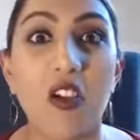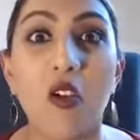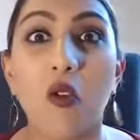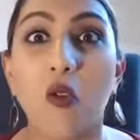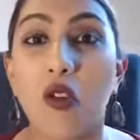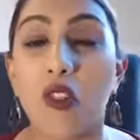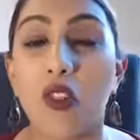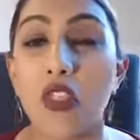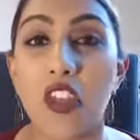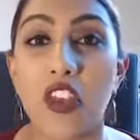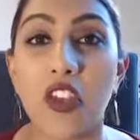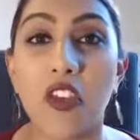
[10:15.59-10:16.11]

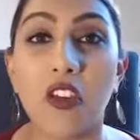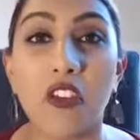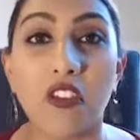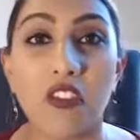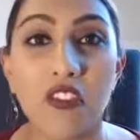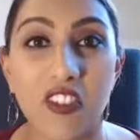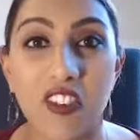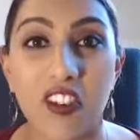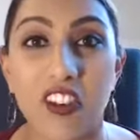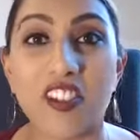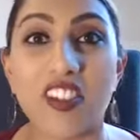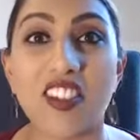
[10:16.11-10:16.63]
with the
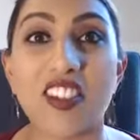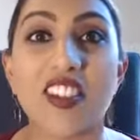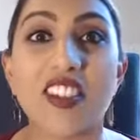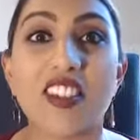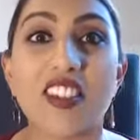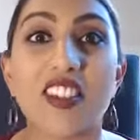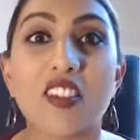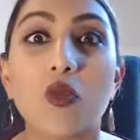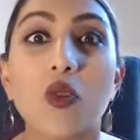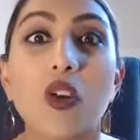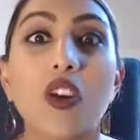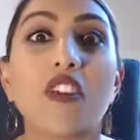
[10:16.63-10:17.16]
universe, this
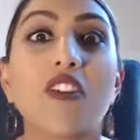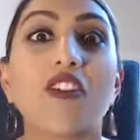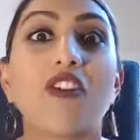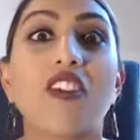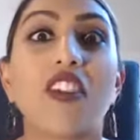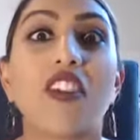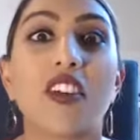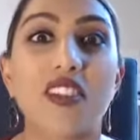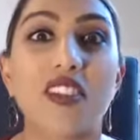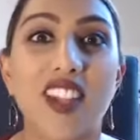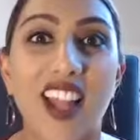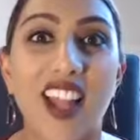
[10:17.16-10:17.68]
is what it
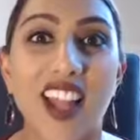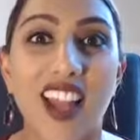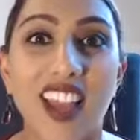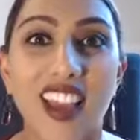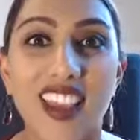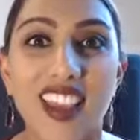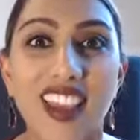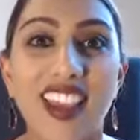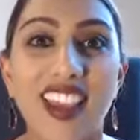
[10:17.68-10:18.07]
feels like.